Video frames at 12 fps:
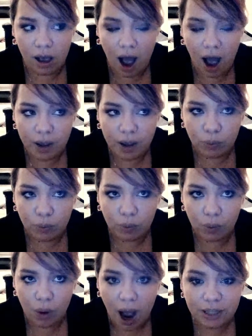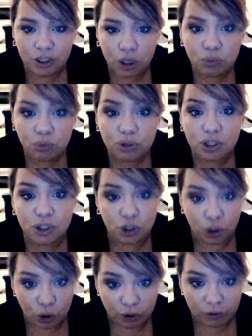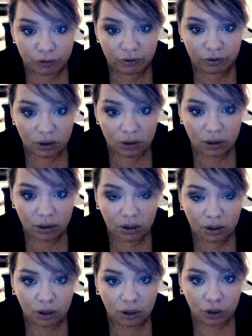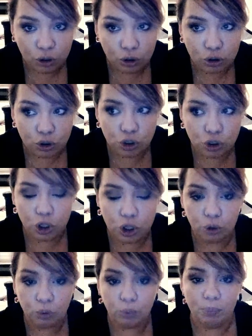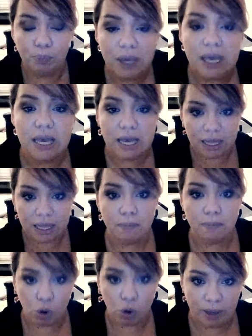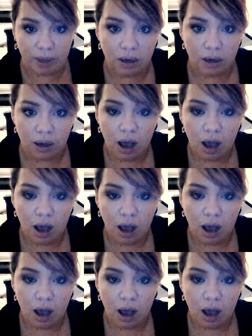I don't deserve to be in the moment